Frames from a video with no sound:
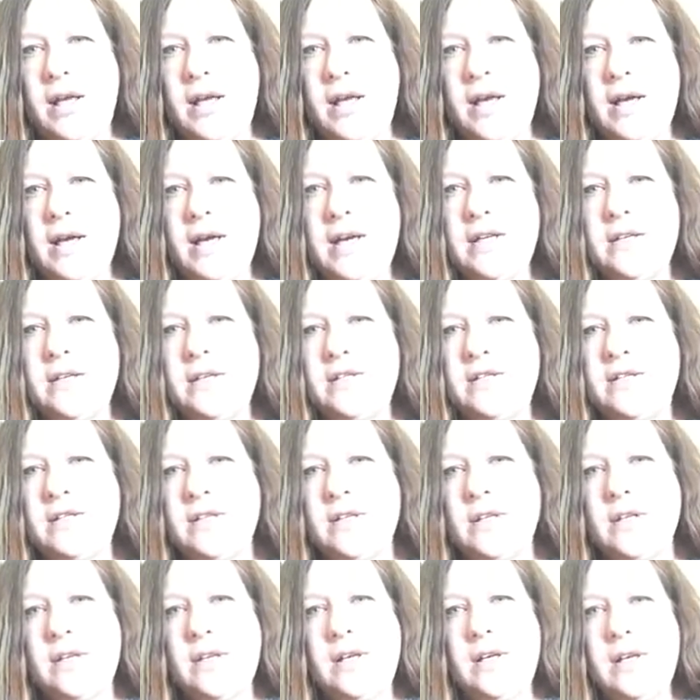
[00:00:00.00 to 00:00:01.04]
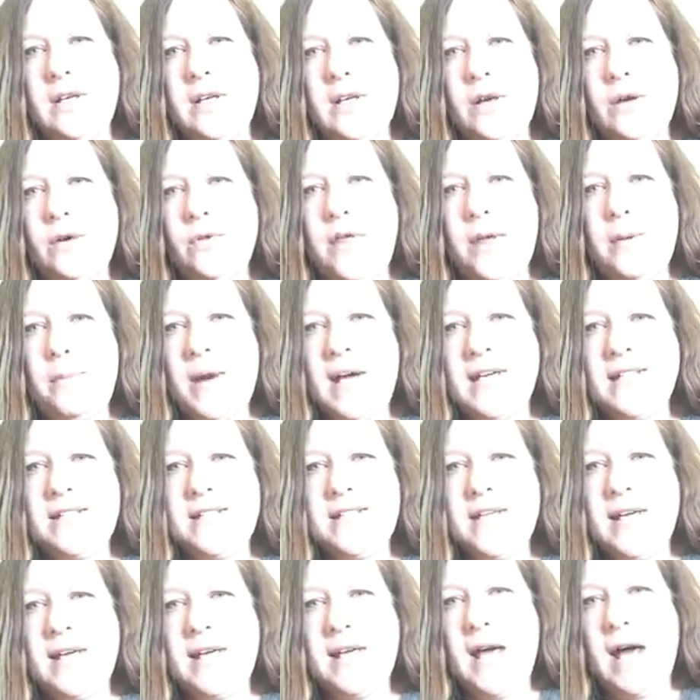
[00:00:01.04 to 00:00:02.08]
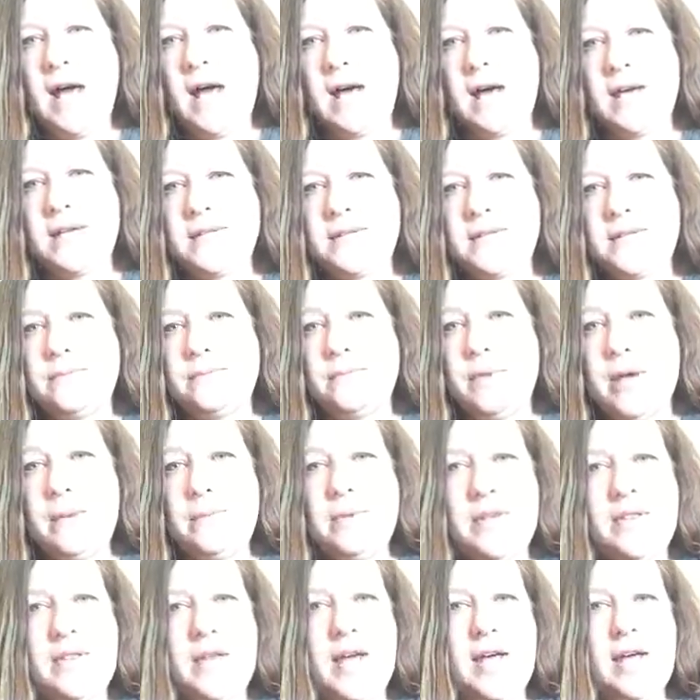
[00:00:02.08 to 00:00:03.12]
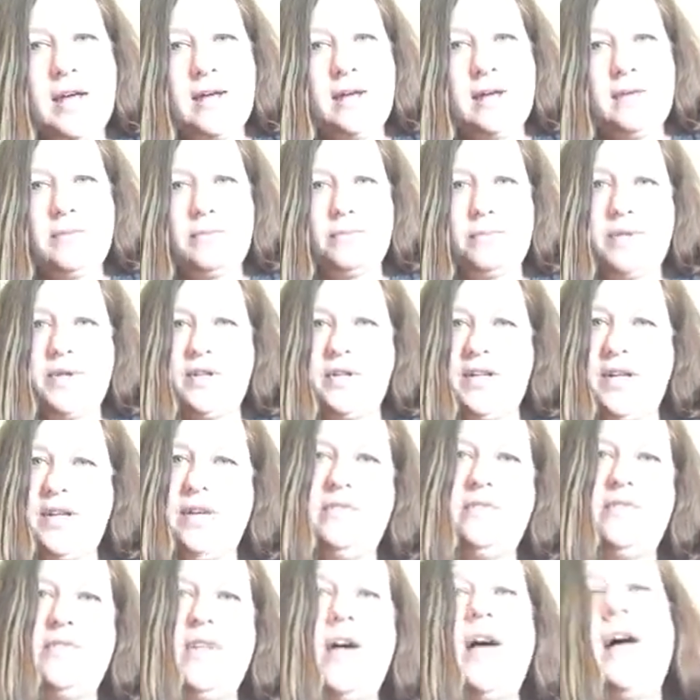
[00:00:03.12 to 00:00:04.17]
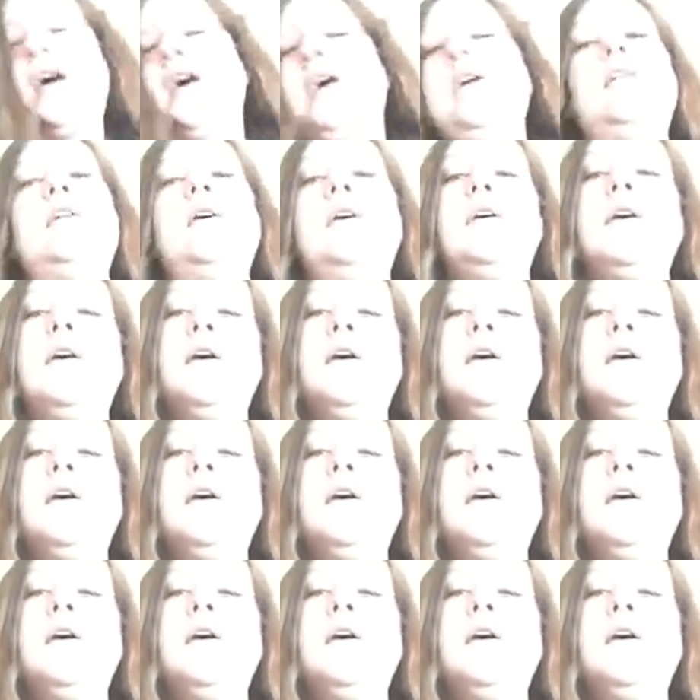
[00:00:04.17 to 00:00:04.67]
And, they might say yes. Maybe they believe that